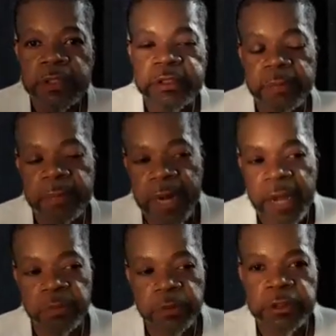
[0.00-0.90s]
He said,
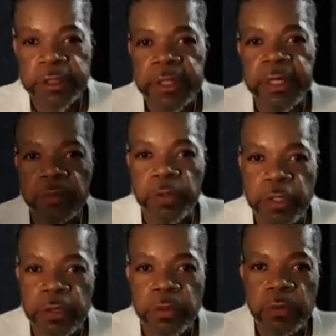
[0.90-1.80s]
but I will sit here
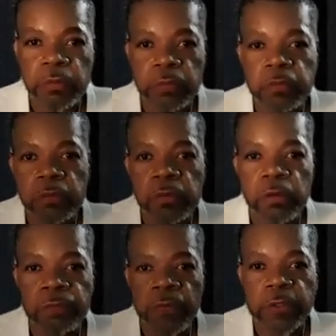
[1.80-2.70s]
with you
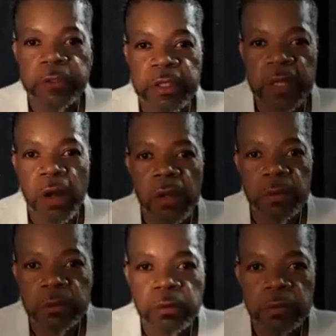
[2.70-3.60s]
for as
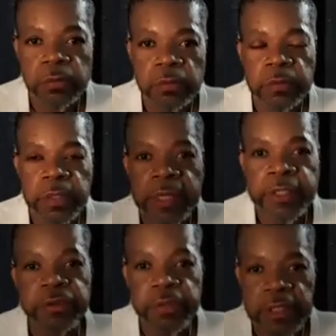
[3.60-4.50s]
long
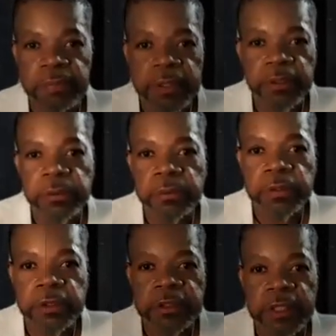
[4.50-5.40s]
as you need me to.
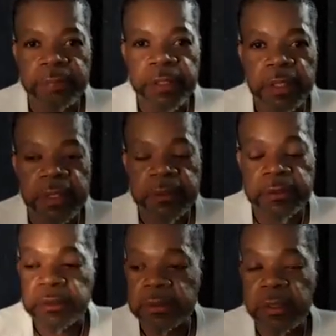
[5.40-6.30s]
He said,
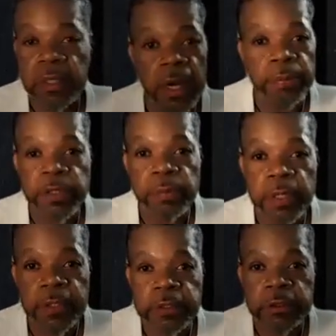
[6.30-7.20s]
because I'm your
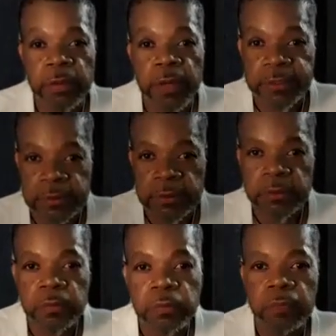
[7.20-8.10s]
brother in Christ.